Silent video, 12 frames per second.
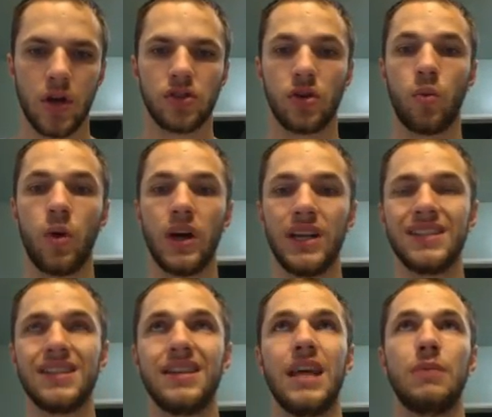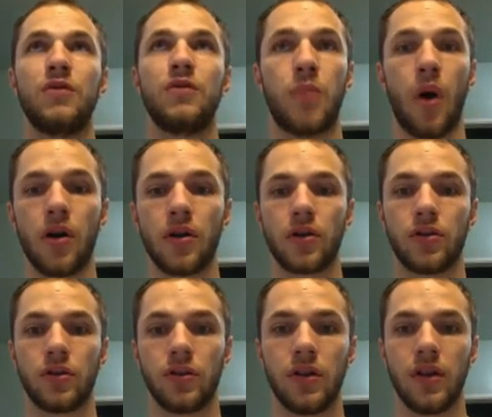So what is the name of a
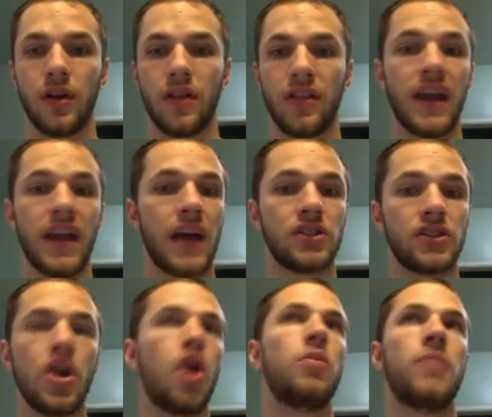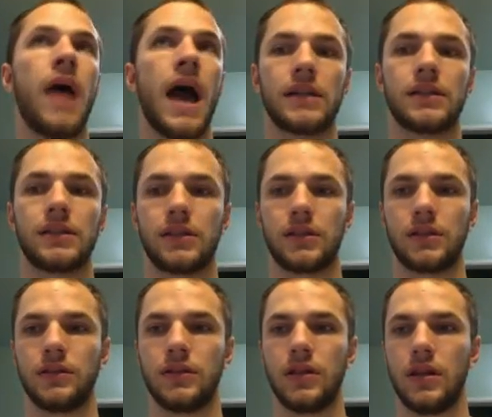particle that has no mass?
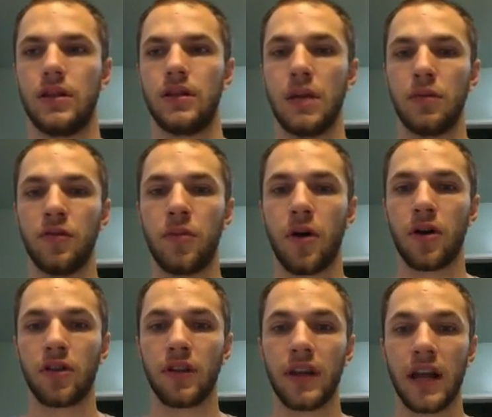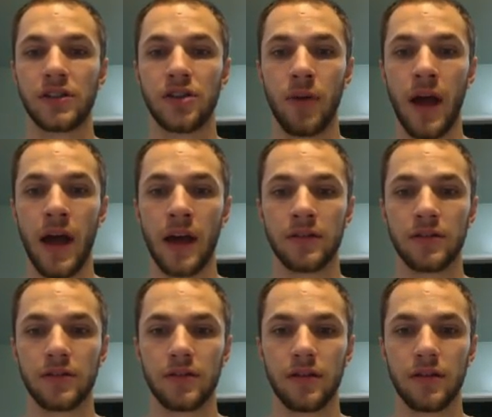The name of a particle that has no
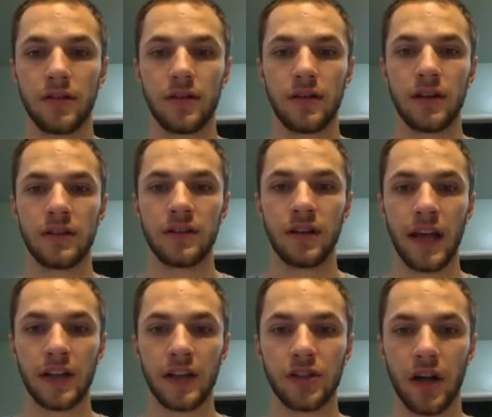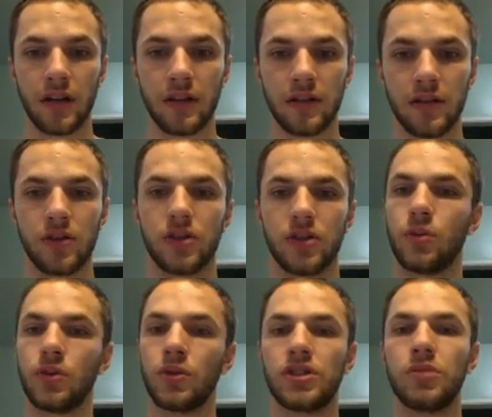mass is an electron. So
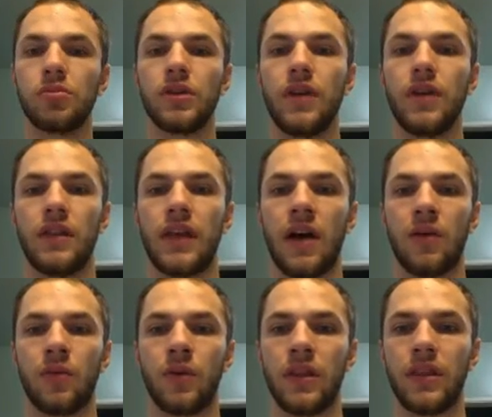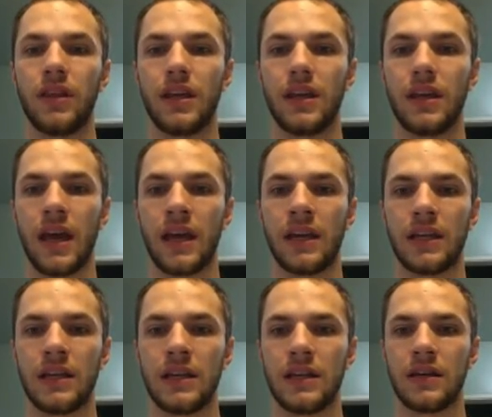we'll just abbreviate that with an
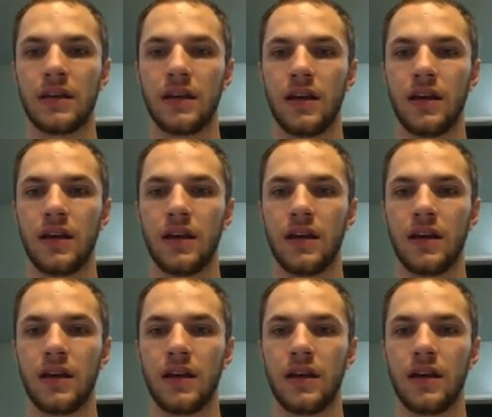E.